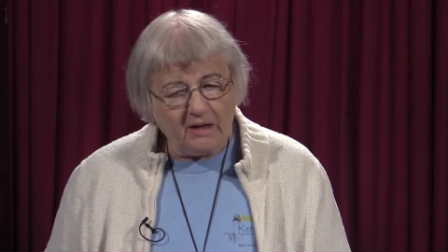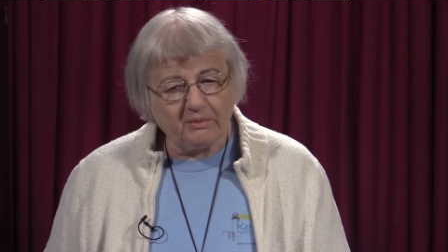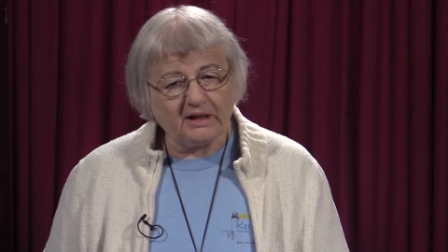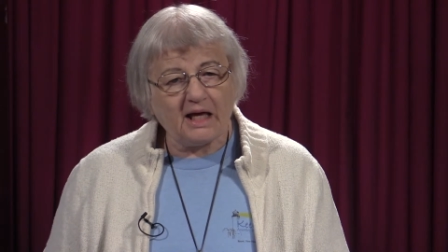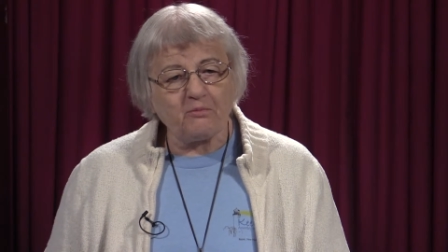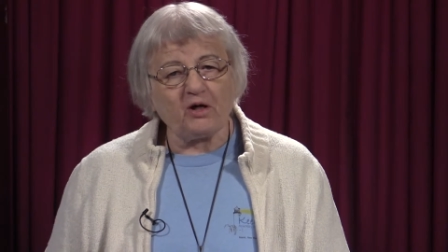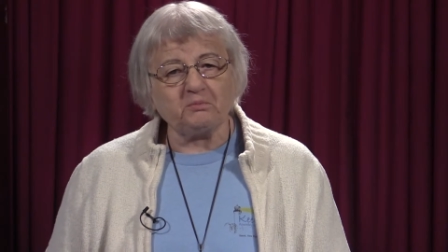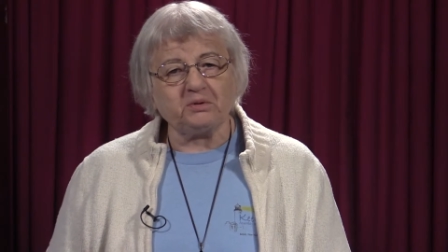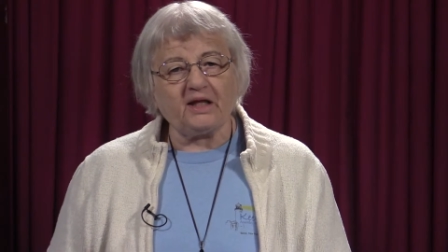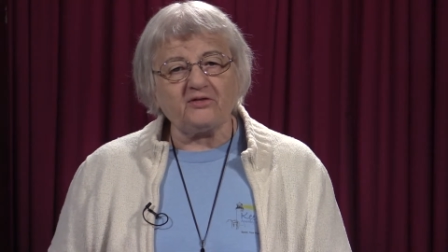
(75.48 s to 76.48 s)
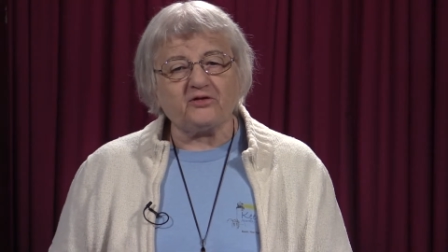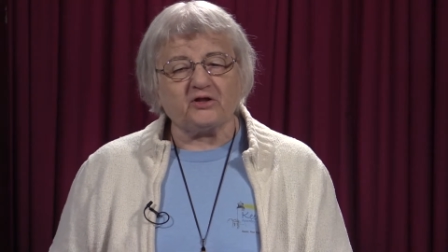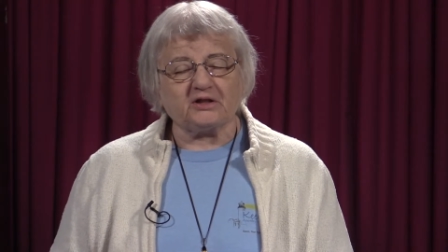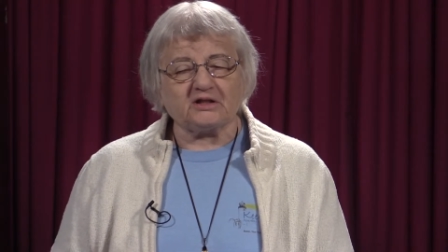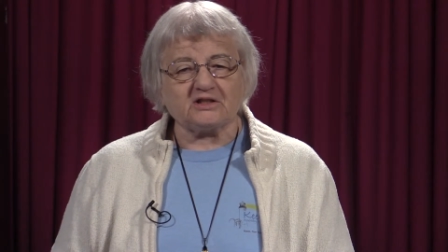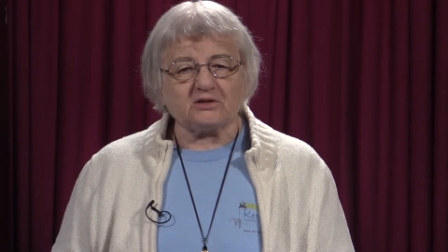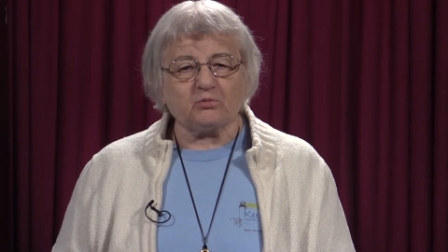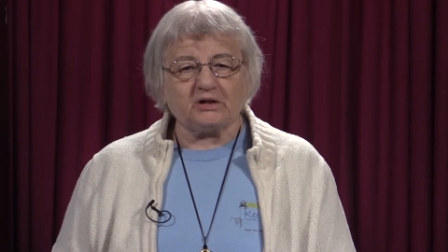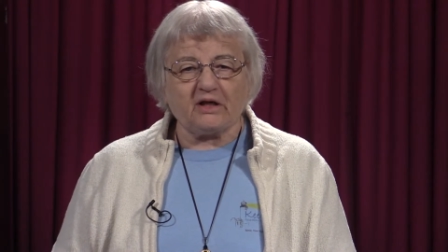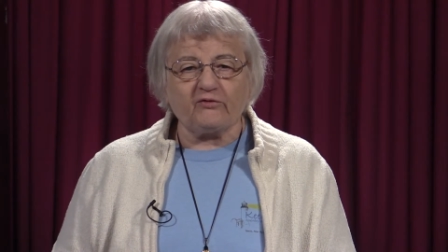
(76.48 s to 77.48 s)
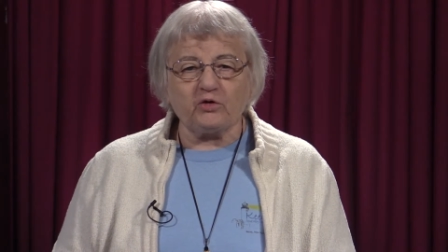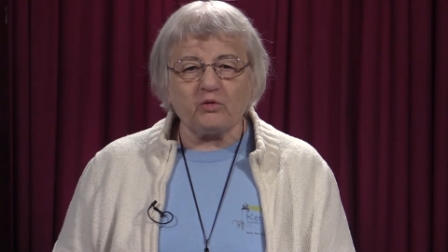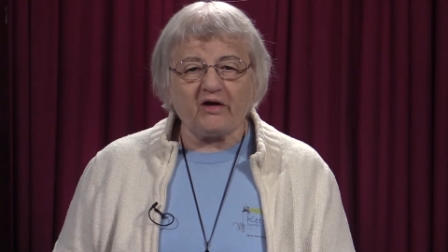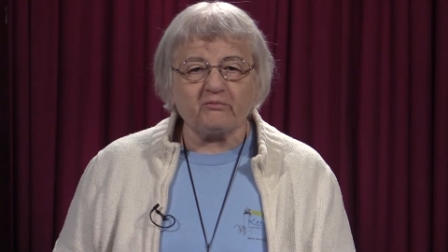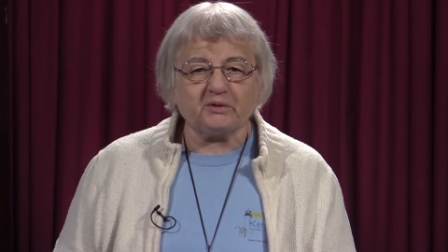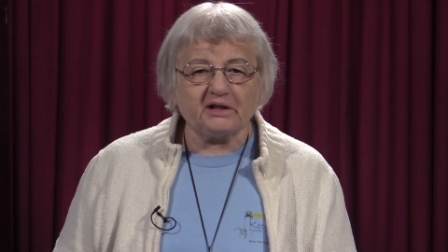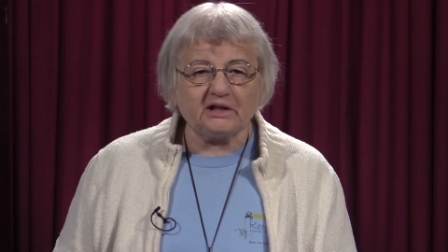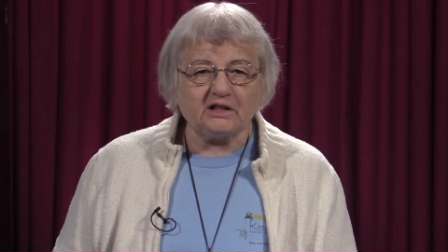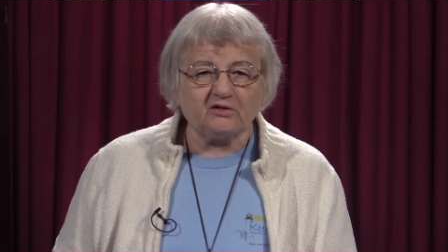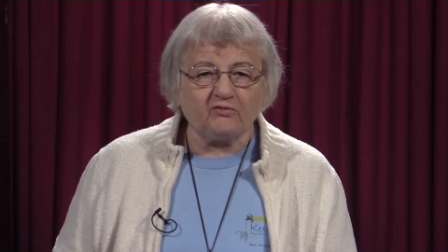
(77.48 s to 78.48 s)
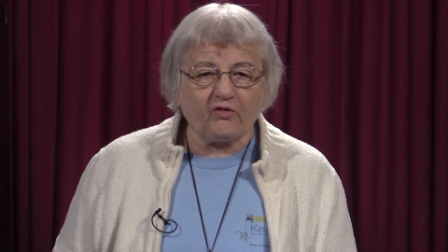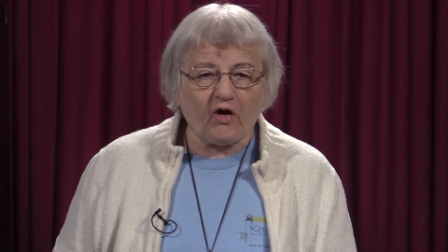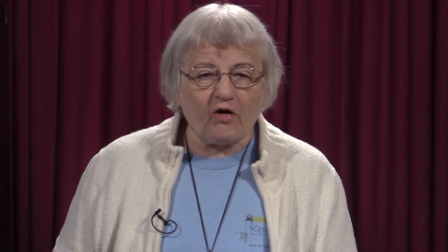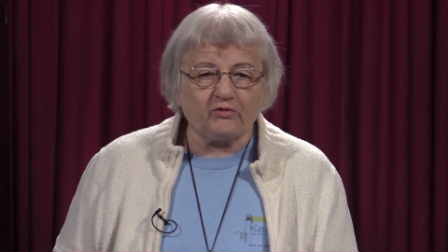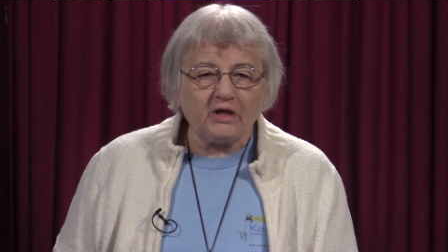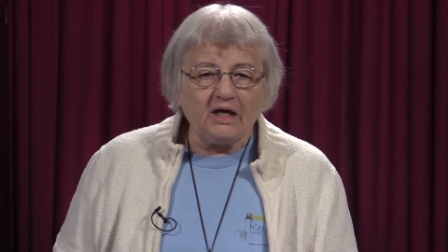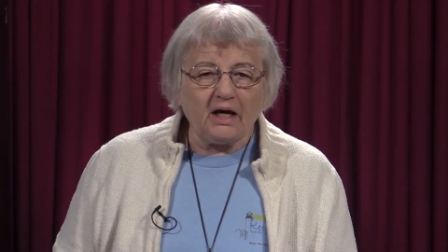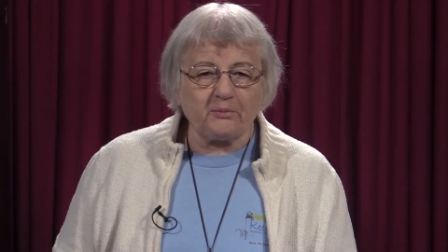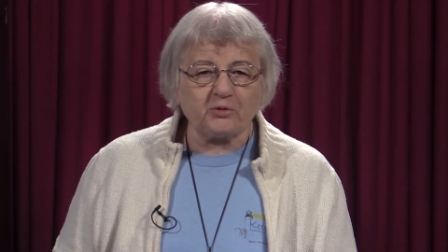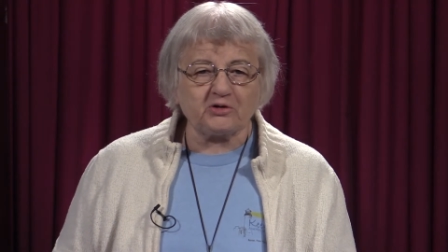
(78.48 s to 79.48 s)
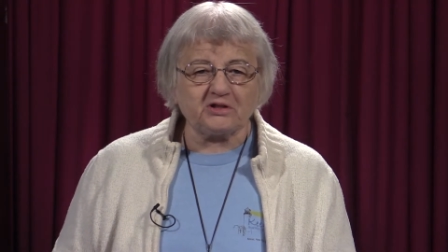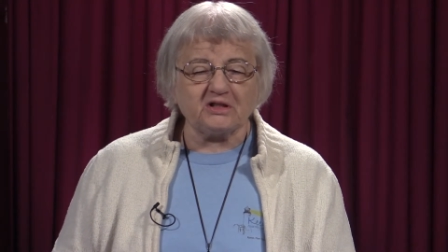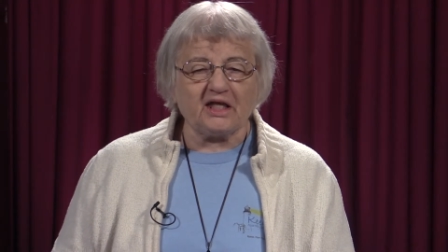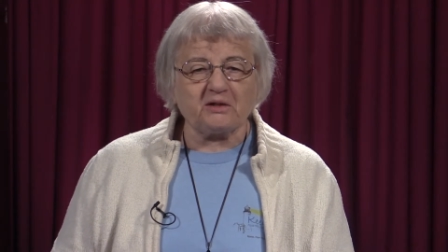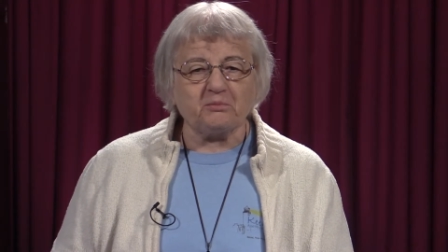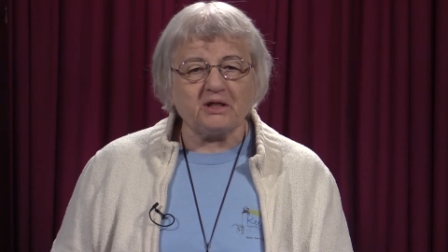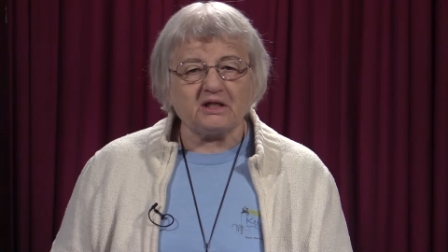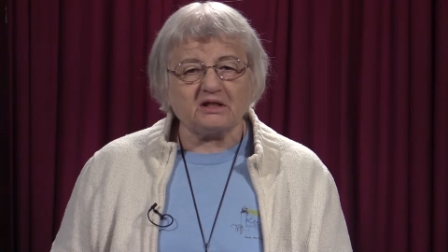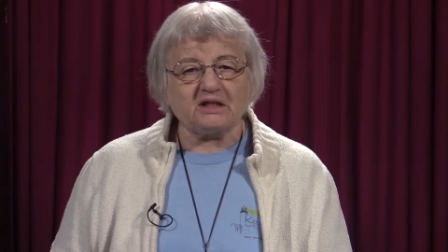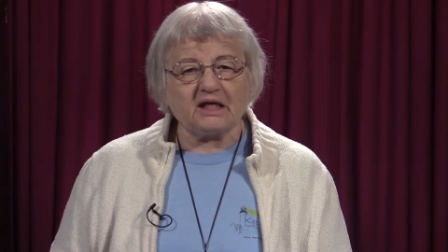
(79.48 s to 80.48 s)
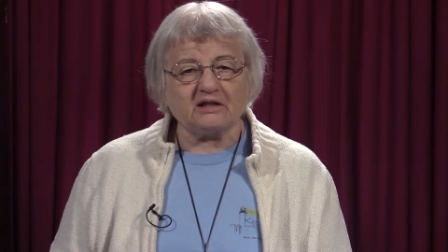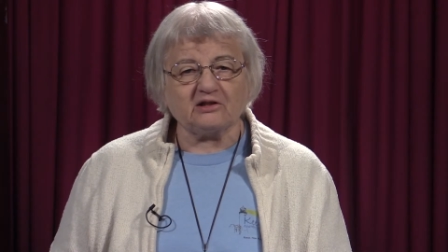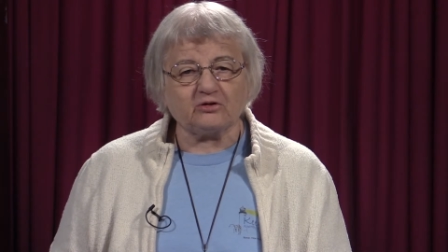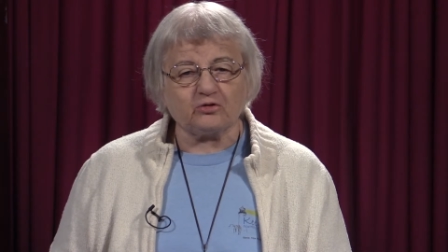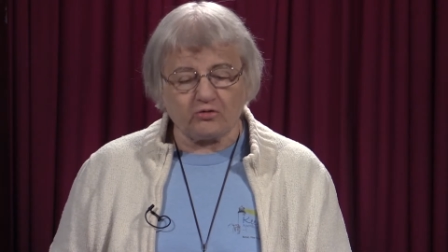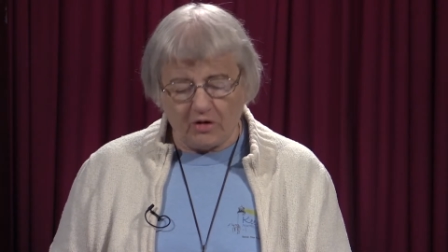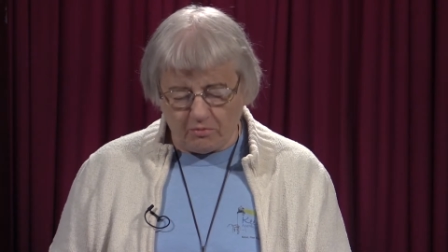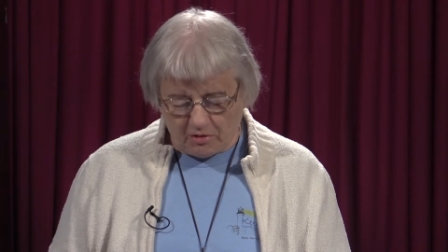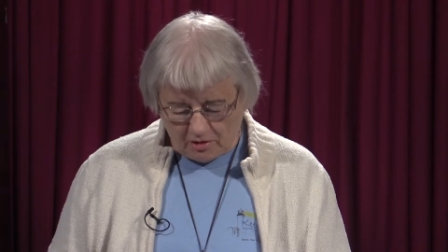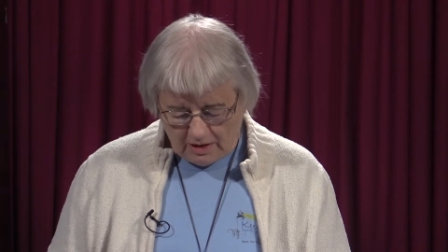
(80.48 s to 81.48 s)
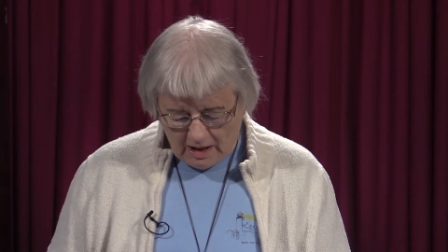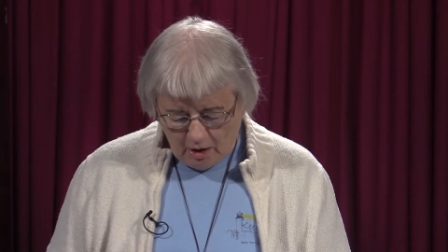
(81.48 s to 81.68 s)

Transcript: but I'm on blood thinners, and whenever you have bleeding involved, a person like me can get into trouble.